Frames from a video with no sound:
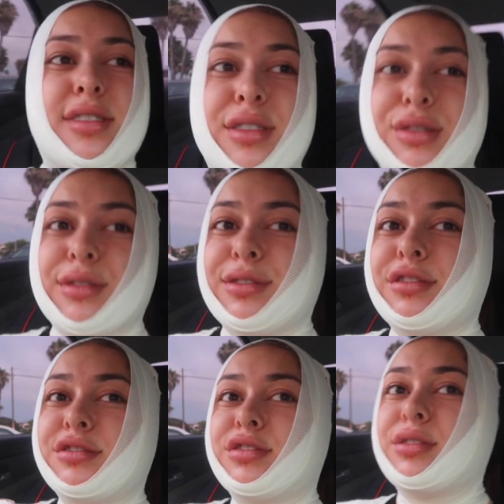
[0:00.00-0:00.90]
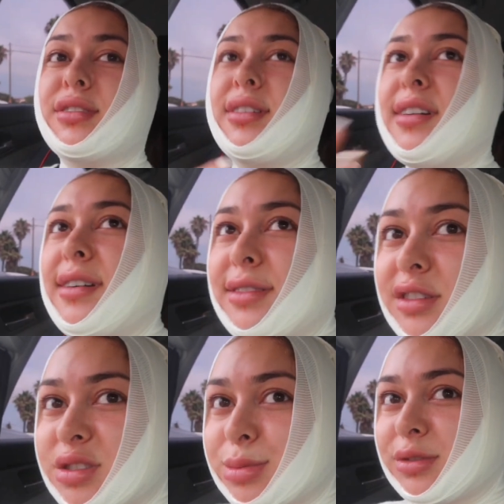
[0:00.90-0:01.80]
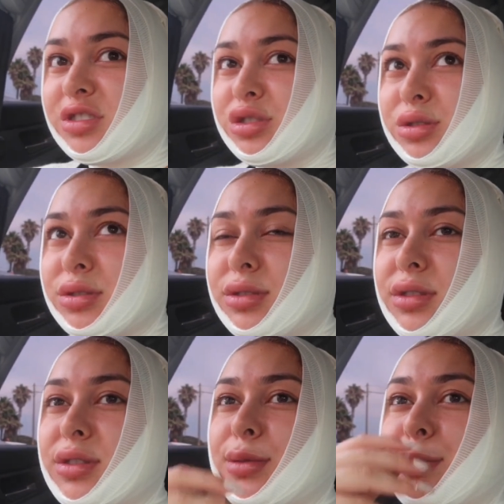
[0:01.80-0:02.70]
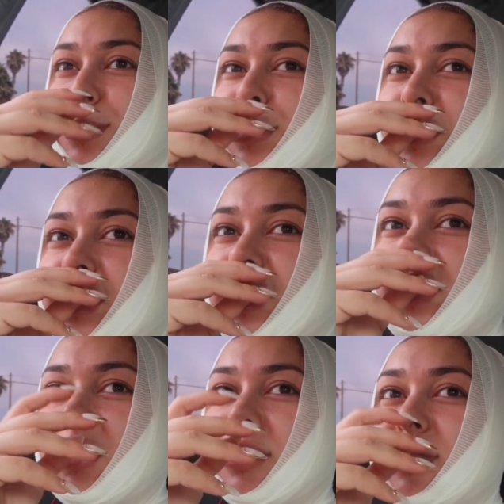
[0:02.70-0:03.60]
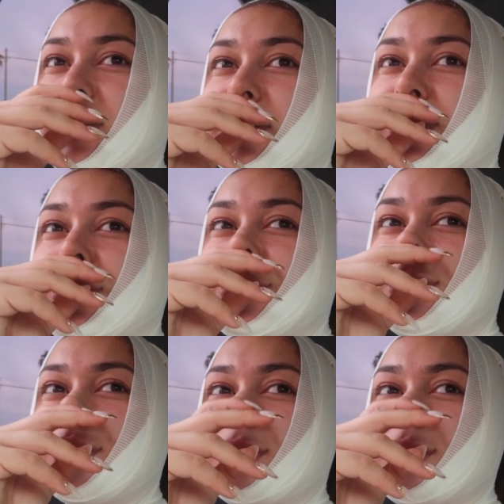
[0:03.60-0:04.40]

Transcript: I don't know if they're still gonna have that special, but um,